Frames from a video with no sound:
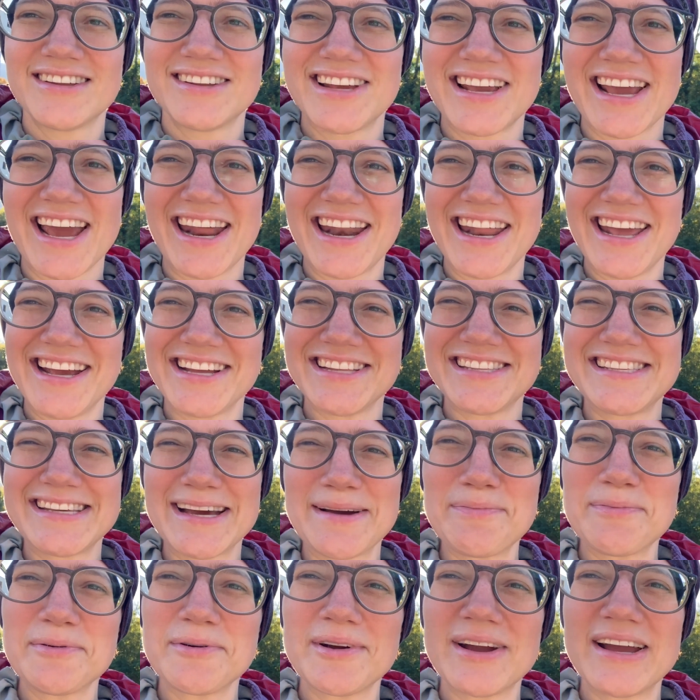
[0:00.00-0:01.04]
kind of get
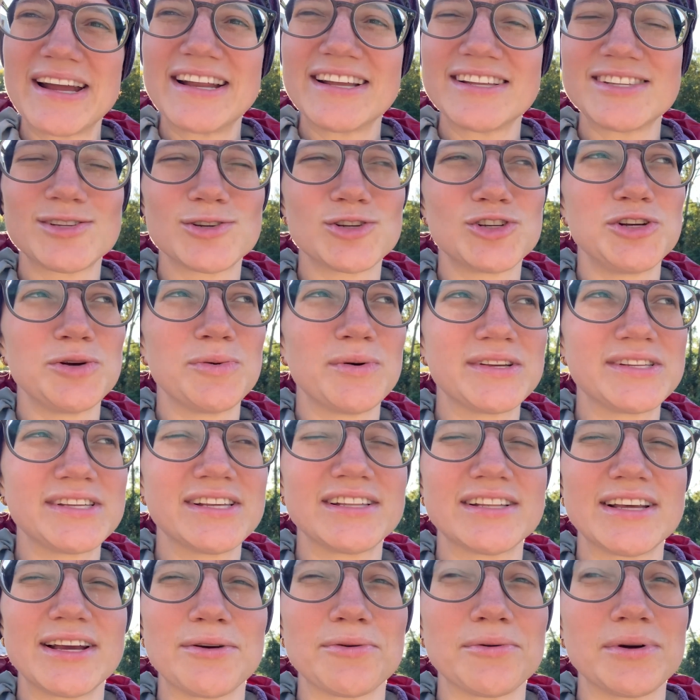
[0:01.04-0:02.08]
separated. So she wasn't
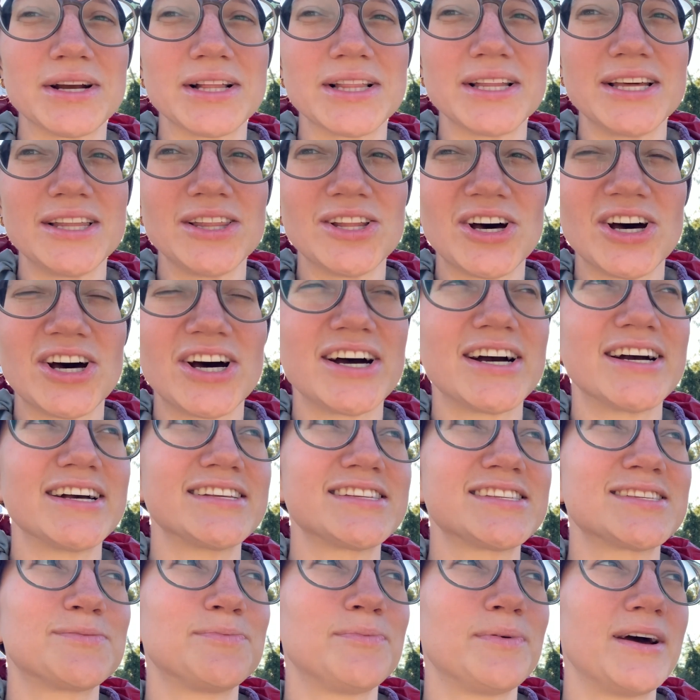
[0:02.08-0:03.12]
like really lost,
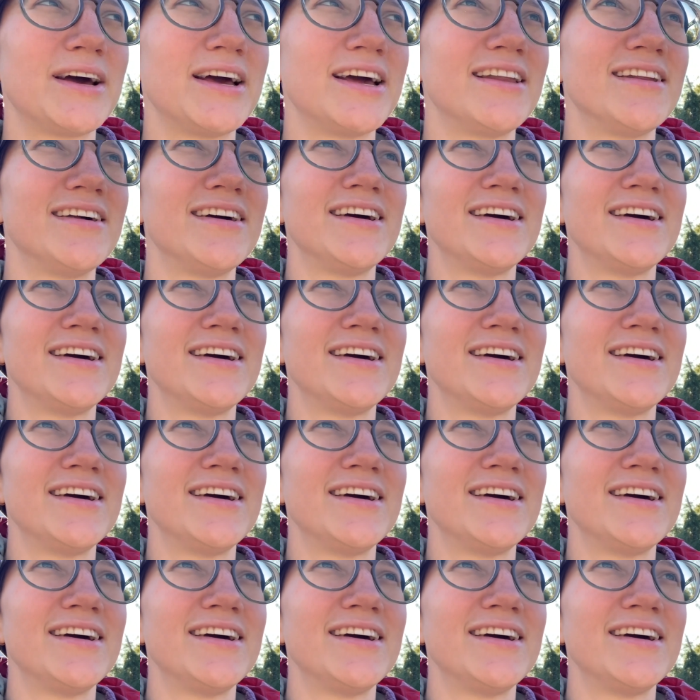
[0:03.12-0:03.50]
but